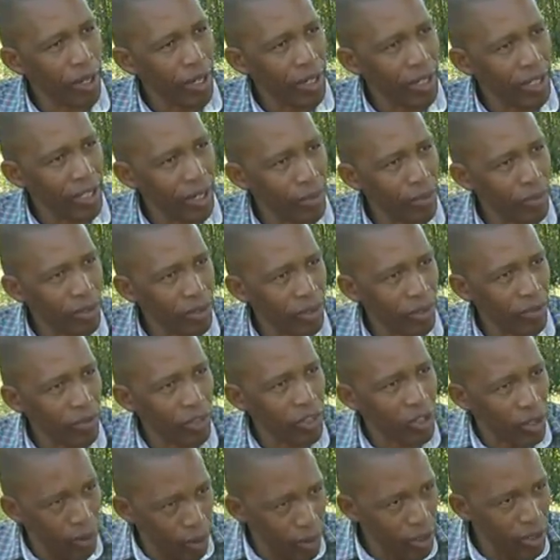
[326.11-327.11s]
in terms
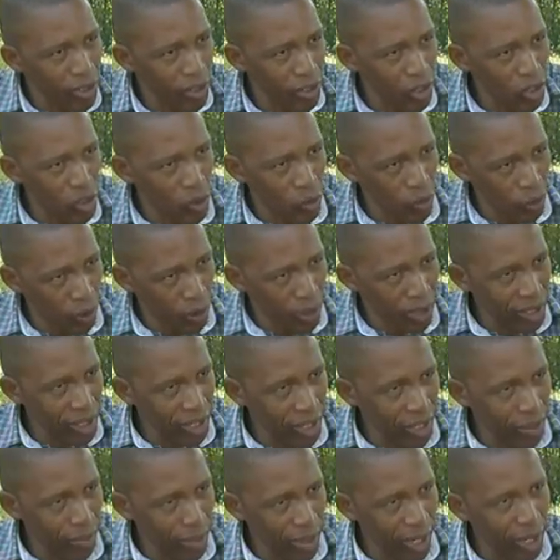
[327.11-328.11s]
of solutions to
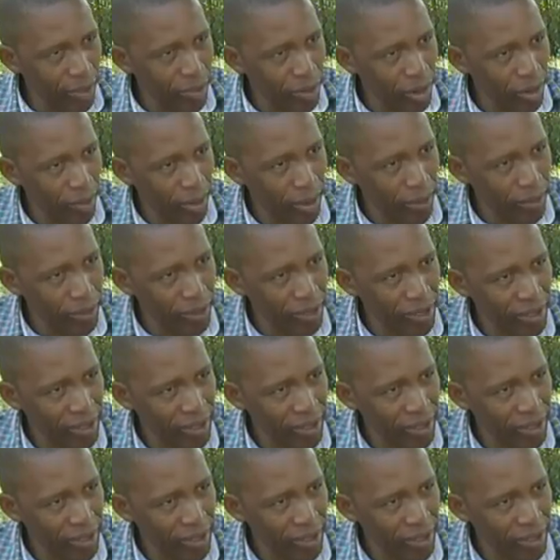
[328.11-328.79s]
water and power problems?